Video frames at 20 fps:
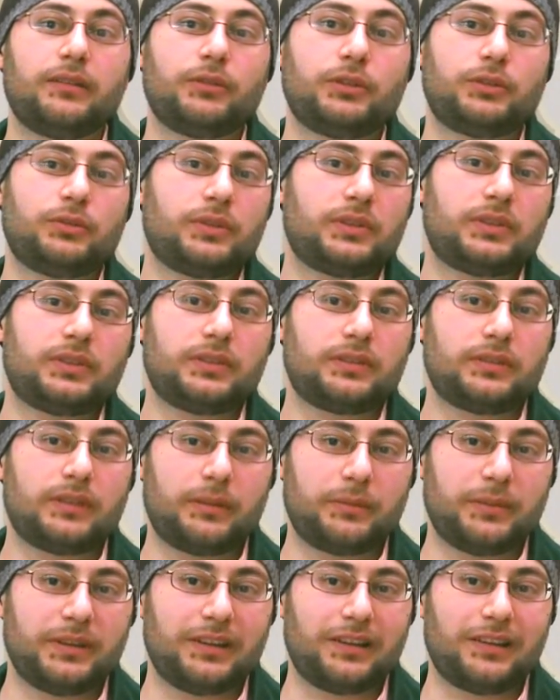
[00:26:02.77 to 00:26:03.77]
Which was,
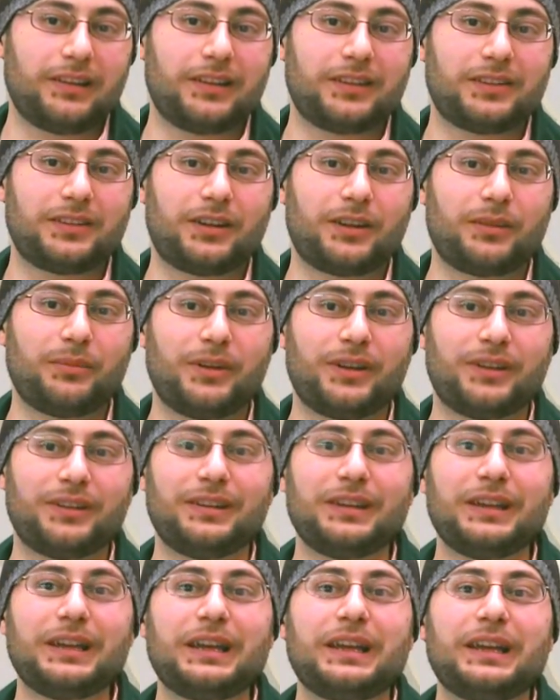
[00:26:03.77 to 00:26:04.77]
I mean, Allah's Rahman.